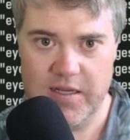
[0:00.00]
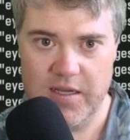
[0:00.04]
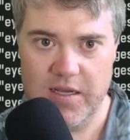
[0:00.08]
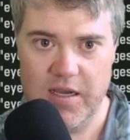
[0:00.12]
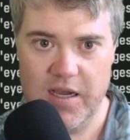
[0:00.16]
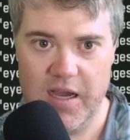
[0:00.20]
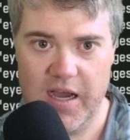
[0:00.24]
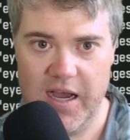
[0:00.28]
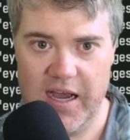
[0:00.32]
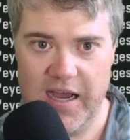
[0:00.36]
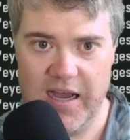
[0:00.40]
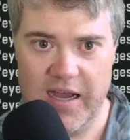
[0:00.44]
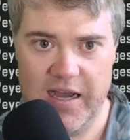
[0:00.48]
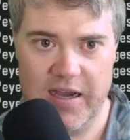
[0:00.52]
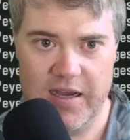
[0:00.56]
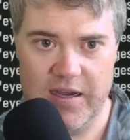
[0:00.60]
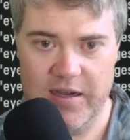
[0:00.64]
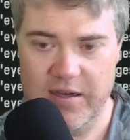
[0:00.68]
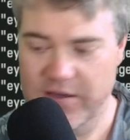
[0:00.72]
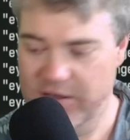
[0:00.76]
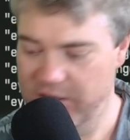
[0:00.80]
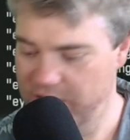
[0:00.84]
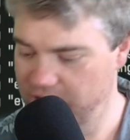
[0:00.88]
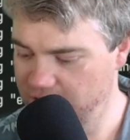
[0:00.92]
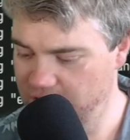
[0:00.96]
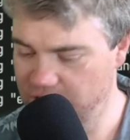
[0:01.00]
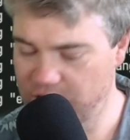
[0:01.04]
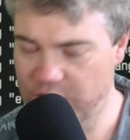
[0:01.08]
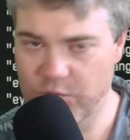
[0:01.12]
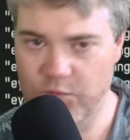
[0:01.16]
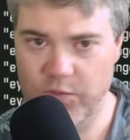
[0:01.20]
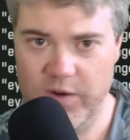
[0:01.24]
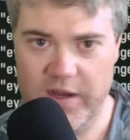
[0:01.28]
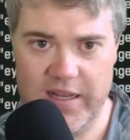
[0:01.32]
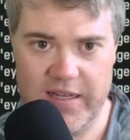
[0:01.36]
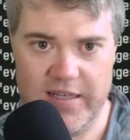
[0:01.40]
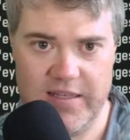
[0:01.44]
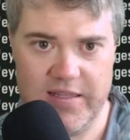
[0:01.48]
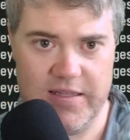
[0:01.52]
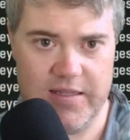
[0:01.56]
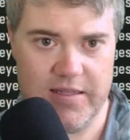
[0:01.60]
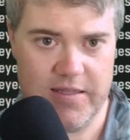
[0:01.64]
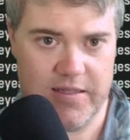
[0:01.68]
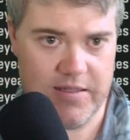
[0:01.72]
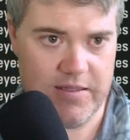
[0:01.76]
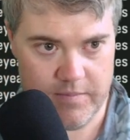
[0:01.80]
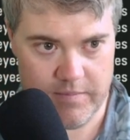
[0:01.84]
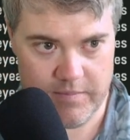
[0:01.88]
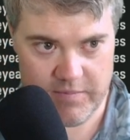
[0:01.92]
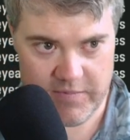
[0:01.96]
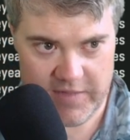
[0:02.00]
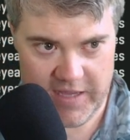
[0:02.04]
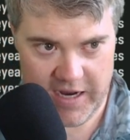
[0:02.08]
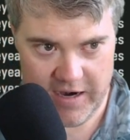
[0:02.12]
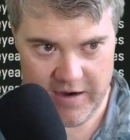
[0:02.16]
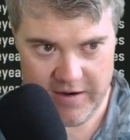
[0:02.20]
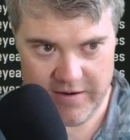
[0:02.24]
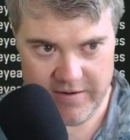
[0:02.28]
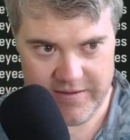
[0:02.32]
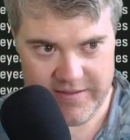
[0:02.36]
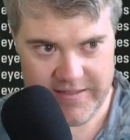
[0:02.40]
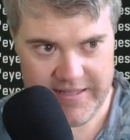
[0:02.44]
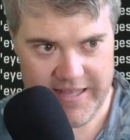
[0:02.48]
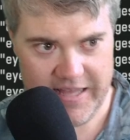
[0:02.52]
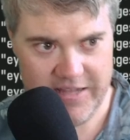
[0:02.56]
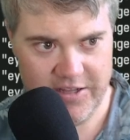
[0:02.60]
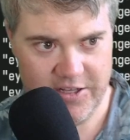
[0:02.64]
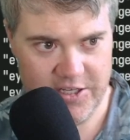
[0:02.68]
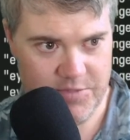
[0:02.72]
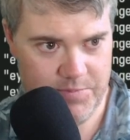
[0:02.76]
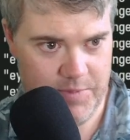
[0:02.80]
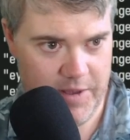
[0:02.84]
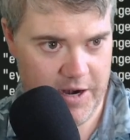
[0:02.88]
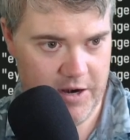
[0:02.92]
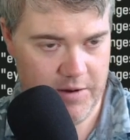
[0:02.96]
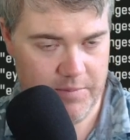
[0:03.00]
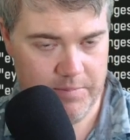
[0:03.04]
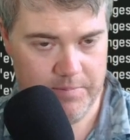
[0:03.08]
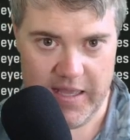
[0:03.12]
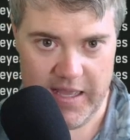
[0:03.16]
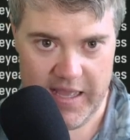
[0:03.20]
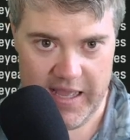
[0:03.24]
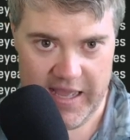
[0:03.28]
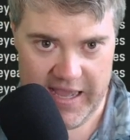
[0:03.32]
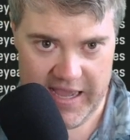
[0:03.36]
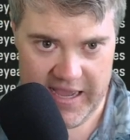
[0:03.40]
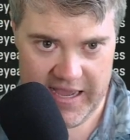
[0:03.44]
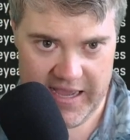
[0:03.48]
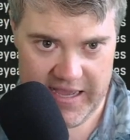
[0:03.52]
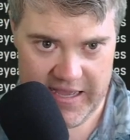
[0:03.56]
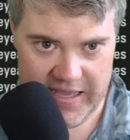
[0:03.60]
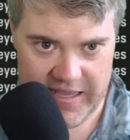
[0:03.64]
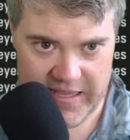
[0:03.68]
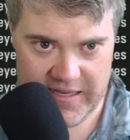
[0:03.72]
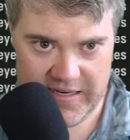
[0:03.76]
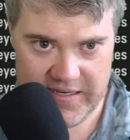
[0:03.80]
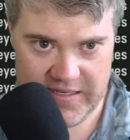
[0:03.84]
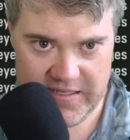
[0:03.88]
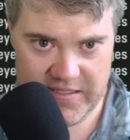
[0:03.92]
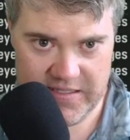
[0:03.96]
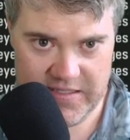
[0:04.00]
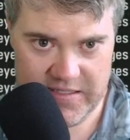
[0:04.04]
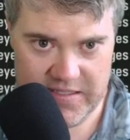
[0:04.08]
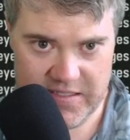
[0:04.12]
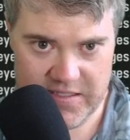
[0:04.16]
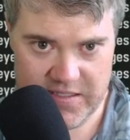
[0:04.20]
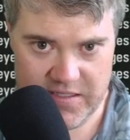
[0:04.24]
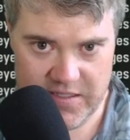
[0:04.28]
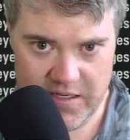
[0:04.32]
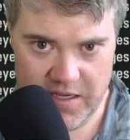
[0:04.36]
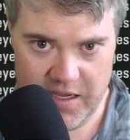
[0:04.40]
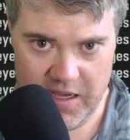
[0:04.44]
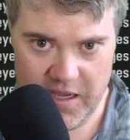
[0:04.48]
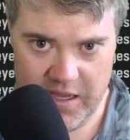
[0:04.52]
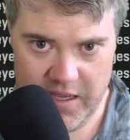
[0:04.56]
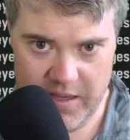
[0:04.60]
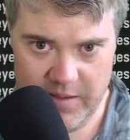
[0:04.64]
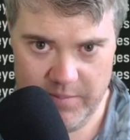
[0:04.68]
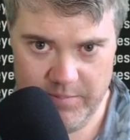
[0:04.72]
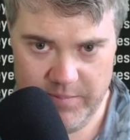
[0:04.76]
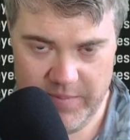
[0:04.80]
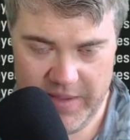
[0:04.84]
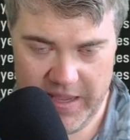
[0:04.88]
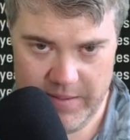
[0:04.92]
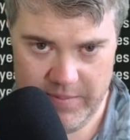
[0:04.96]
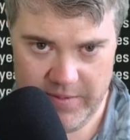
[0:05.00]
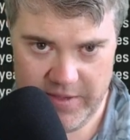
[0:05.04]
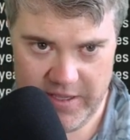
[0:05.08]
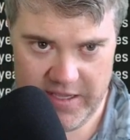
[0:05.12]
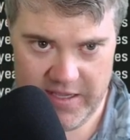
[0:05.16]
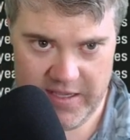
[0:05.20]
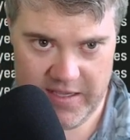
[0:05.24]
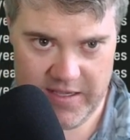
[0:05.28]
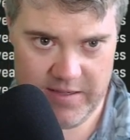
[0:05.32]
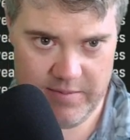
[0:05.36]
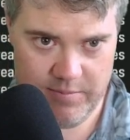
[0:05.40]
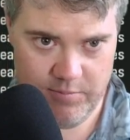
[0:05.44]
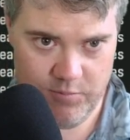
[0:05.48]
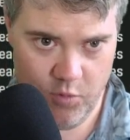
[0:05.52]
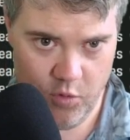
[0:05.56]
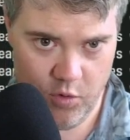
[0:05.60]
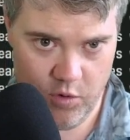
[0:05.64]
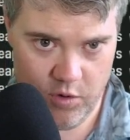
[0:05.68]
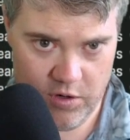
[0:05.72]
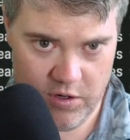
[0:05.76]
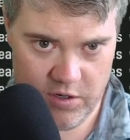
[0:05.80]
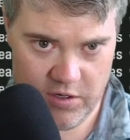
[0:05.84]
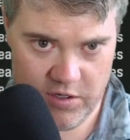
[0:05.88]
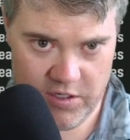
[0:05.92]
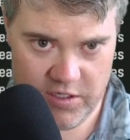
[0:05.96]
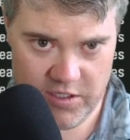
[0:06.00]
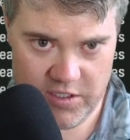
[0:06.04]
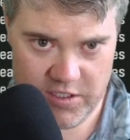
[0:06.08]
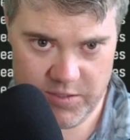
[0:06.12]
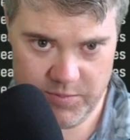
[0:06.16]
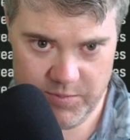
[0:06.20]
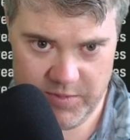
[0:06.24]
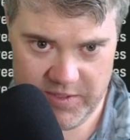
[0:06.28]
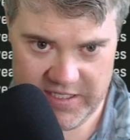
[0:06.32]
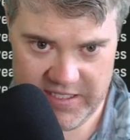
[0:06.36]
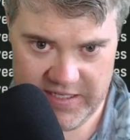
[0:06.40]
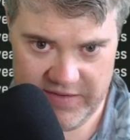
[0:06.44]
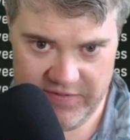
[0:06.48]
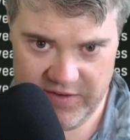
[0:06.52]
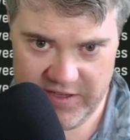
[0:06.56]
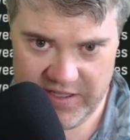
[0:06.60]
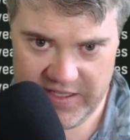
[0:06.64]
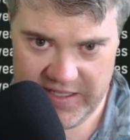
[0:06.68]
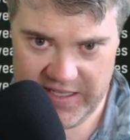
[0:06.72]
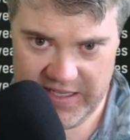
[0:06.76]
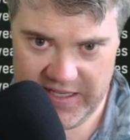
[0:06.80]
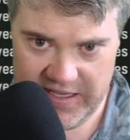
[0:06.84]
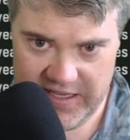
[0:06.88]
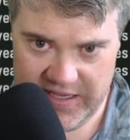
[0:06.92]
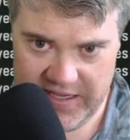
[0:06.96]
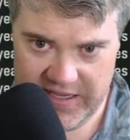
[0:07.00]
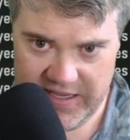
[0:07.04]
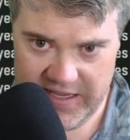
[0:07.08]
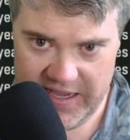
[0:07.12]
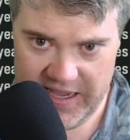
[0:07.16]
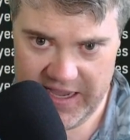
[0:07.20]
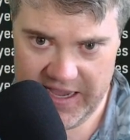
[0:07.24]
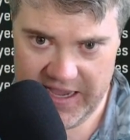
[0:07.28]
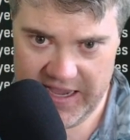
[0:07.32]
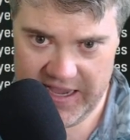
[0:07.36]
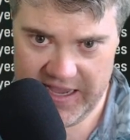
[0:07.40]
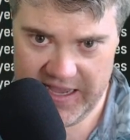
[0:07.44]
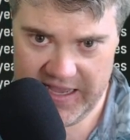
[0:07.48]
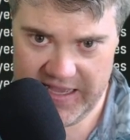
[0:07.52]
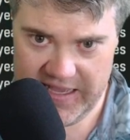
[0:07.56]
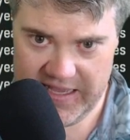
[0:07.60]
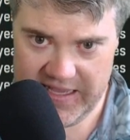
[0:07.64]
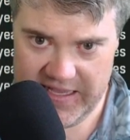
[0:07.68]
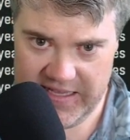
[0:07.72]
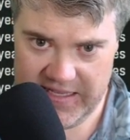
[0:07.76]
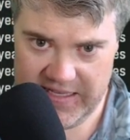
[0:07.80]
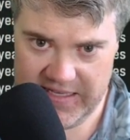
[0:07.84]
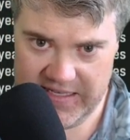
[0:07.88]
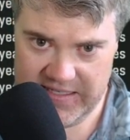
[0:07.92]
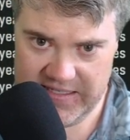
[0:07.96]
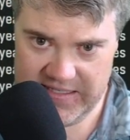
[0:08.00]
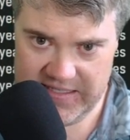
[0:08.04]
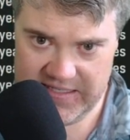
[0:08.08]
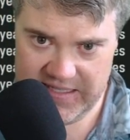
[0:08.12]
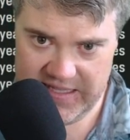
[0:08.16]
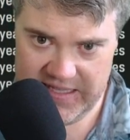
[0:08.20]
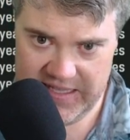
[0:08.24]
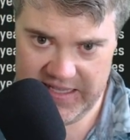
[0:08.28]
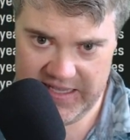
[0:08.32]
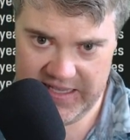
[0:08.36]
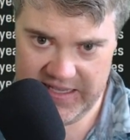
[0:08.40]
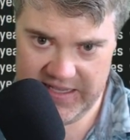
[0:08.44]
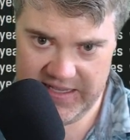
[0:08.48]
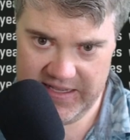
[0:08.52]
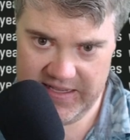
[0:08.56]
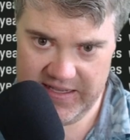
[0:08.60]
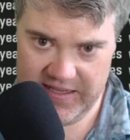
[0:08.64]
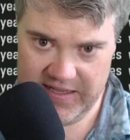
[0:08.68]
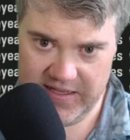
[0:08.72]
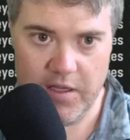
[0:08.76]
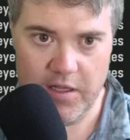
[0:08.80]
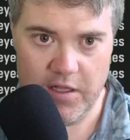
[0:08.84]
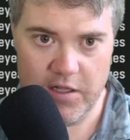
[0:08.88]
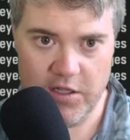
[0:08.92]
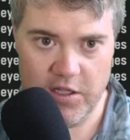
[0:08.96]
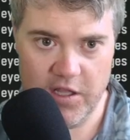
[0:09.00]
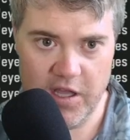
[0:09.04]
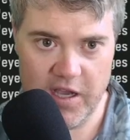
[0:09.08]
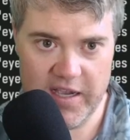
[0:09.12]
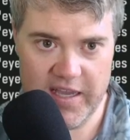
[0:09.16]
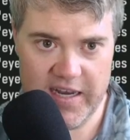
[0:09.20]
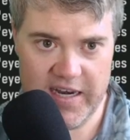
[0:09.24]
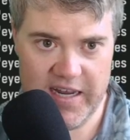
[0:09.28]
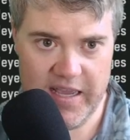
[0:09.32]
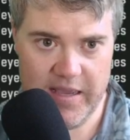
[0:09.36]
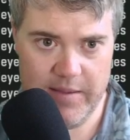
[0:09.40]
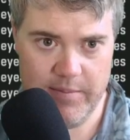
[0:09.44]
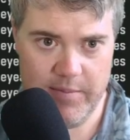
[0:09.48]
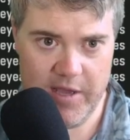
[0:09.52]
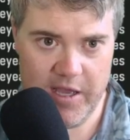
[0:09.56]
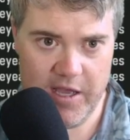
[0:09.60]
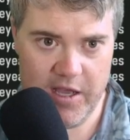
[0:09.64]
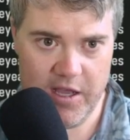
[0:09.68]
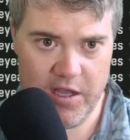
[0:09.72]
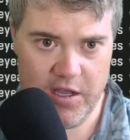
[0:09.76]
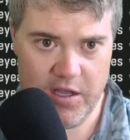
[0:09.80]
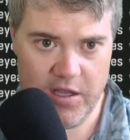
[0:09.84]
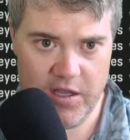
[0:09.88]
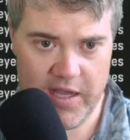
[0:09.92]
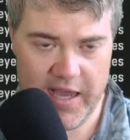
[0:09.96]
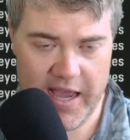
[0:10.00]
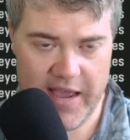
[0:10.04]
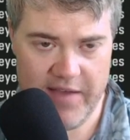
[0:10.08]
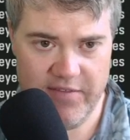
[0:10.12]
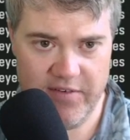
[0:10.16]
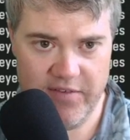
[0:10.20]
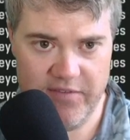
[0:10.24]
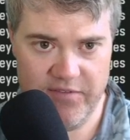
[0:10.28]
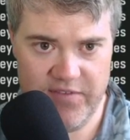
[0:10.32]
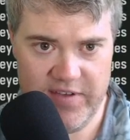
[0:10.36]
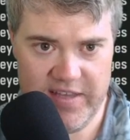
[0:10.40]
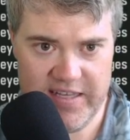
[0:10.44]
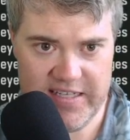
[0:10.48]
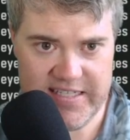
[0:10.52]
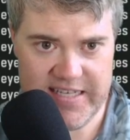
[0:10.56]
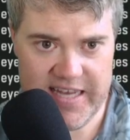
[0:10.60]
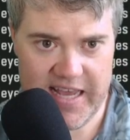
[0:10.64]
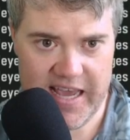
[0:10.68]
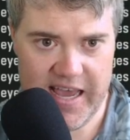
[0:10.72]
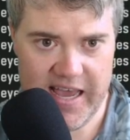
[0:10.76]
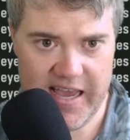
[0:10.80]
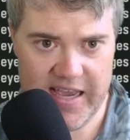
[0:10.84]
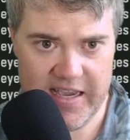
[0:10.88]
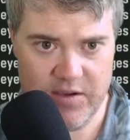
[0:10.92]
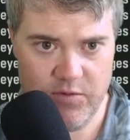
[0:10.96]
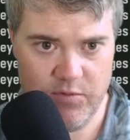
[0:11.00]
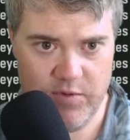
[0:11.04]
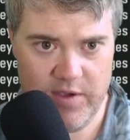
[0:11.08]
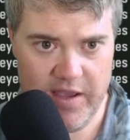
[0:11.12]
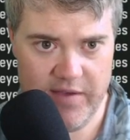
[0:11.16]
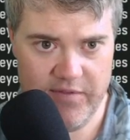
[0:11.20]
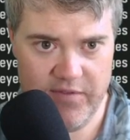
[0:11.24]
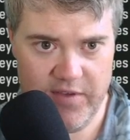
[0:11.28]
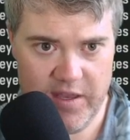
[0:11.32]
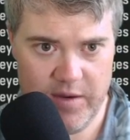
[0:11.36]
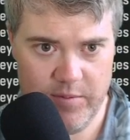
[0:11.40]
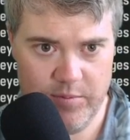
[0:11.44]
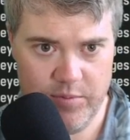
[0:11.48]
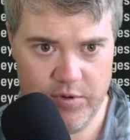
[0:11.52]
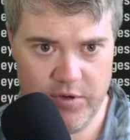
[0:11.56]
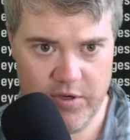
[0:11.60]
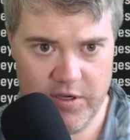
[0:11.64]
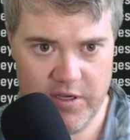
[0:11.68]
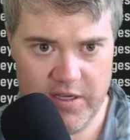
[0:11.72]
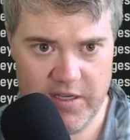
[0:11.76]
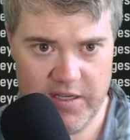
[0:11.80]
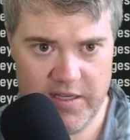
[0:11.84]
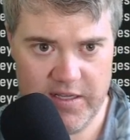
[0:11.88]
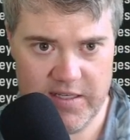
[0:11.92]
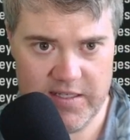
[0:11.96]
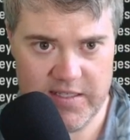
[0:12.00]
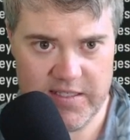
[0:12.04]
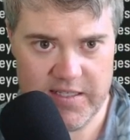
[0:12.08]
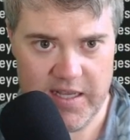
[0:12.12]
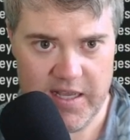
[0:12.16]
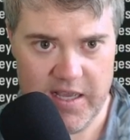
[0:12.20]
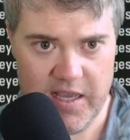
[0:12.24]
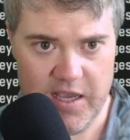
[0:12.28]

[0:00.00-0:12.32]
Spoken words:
Your width there. That looks better. And maybe more specifically as the login AML, I have a VStack. We have input.